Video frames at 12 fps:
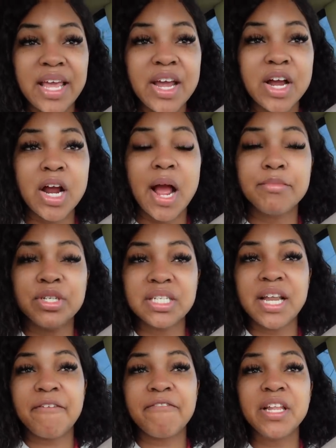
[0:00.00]
there. I'm
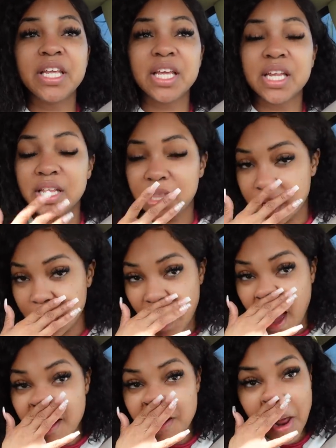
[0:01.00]
just not feeling anything.
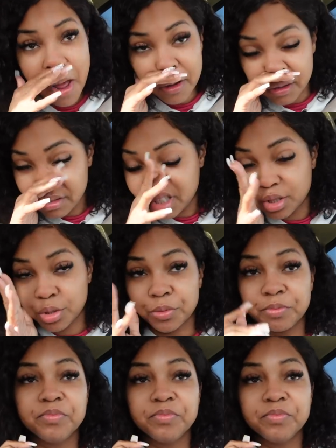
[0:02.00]
I don't know. Shoot.